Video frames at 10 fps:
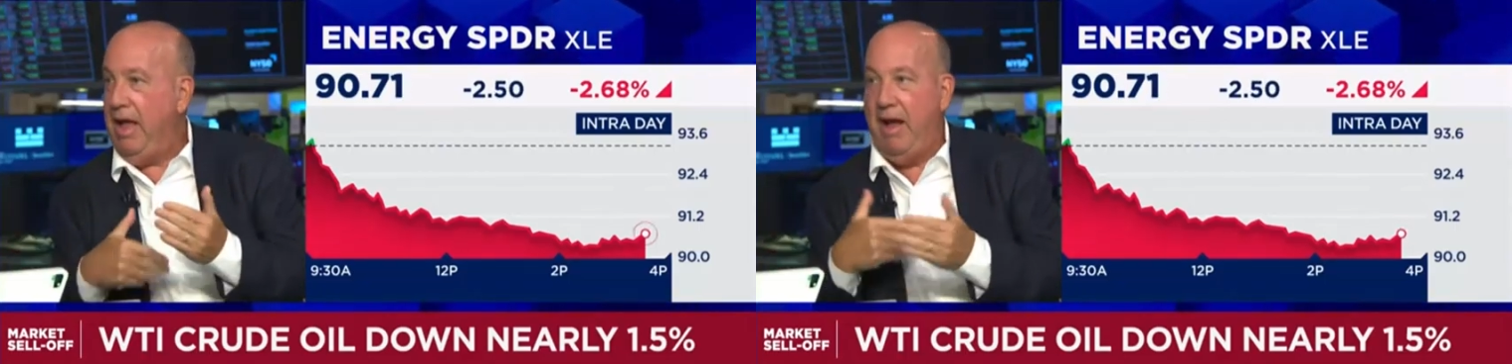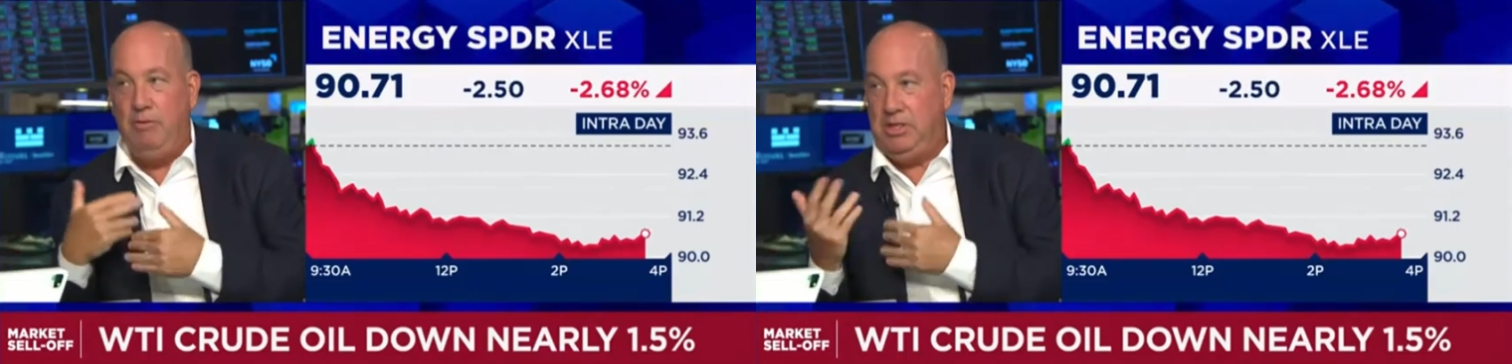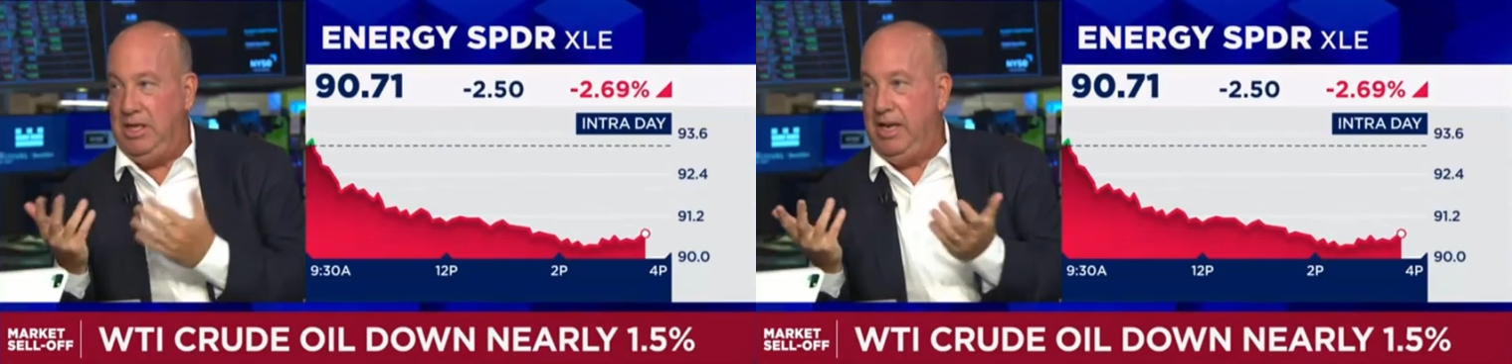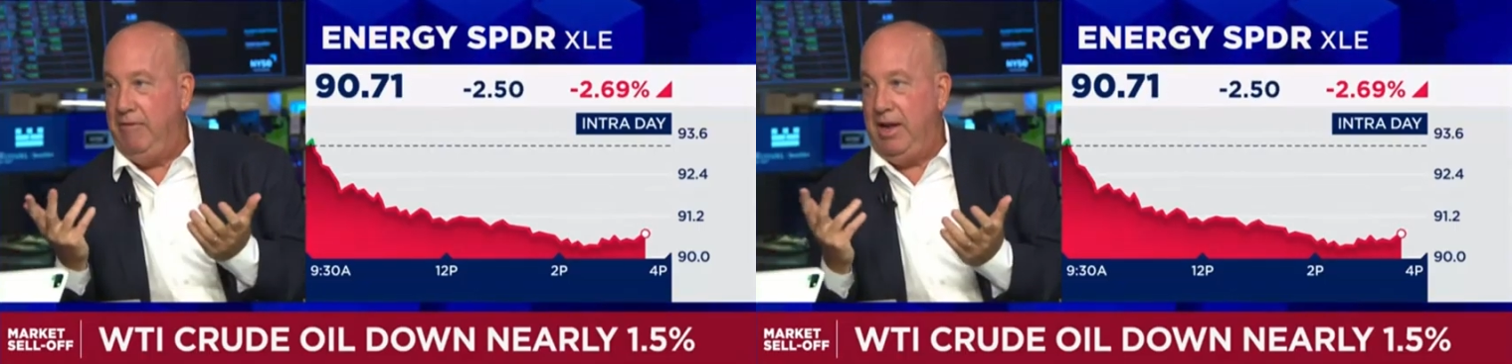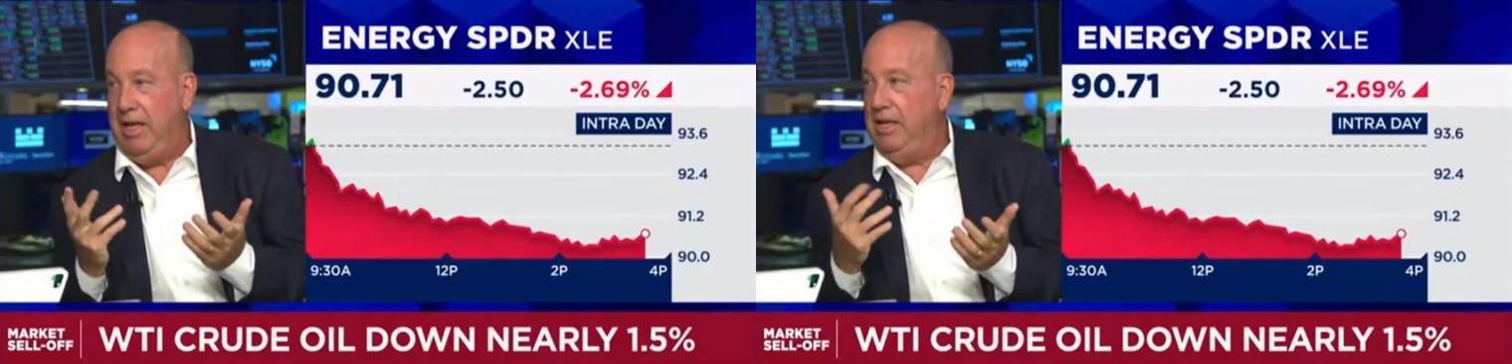everyone's going to
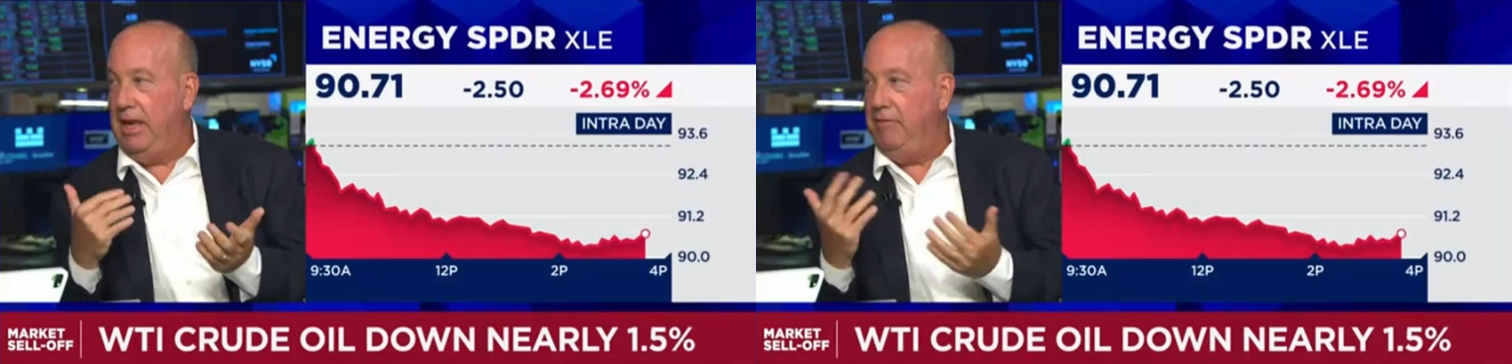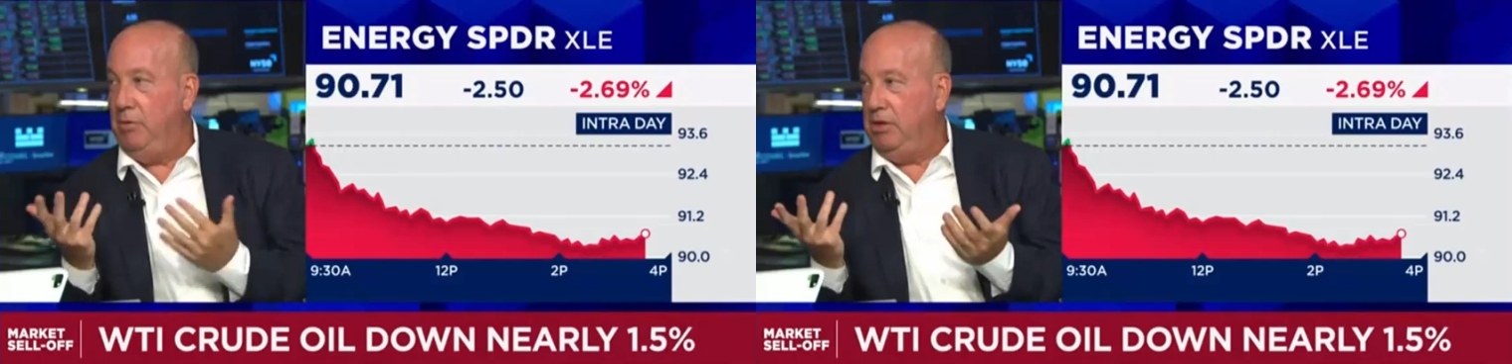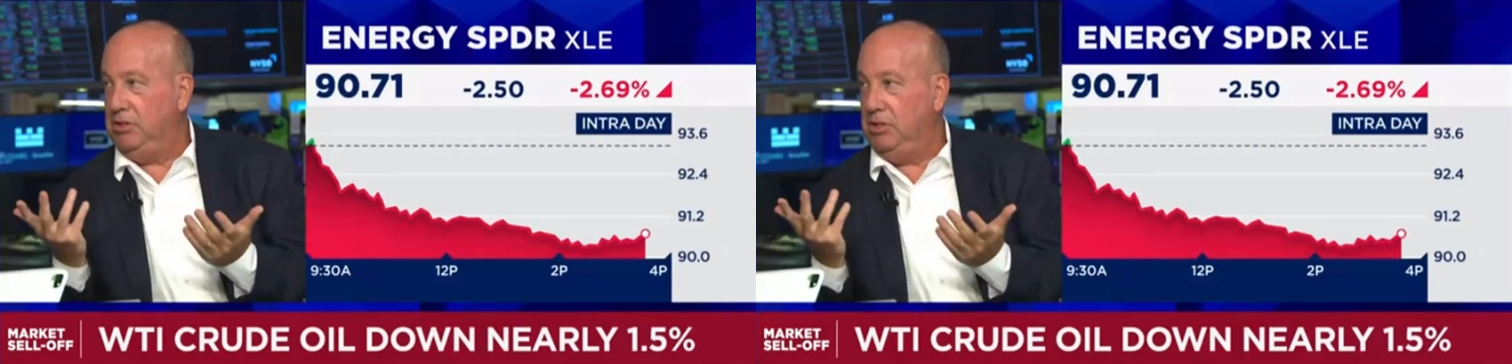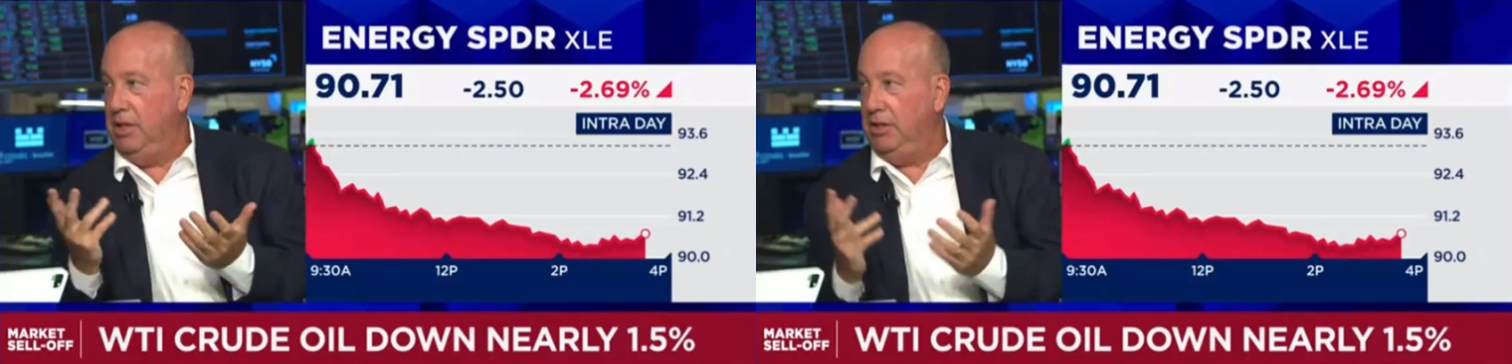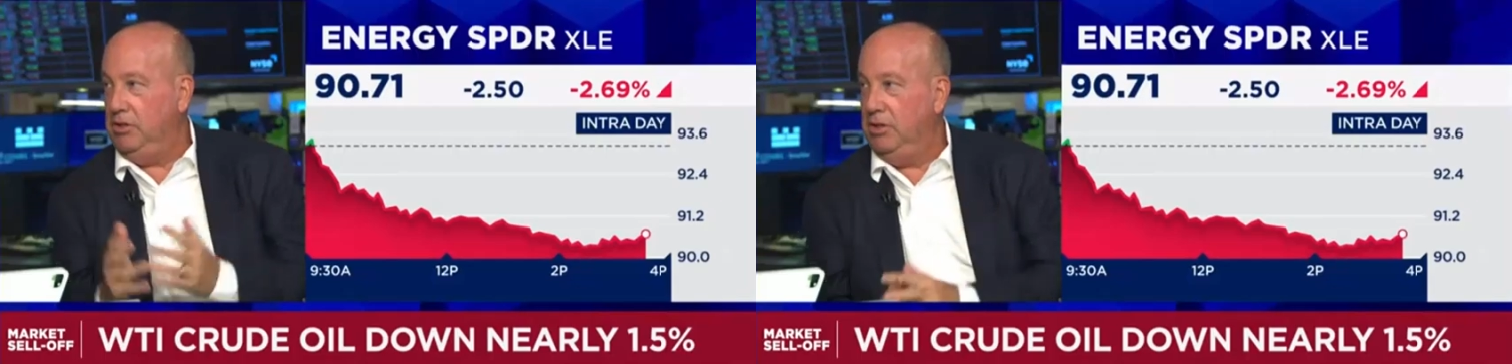eat everyone else's
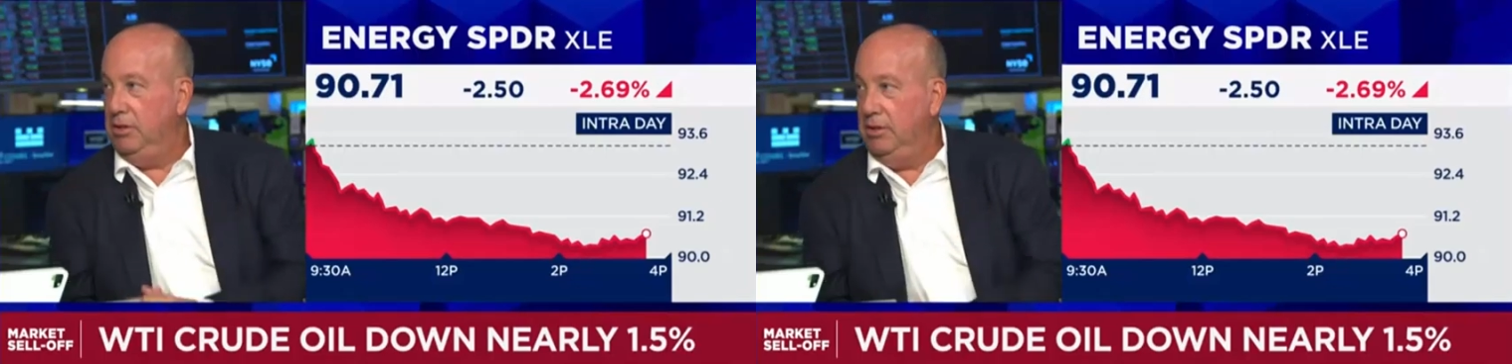lunch.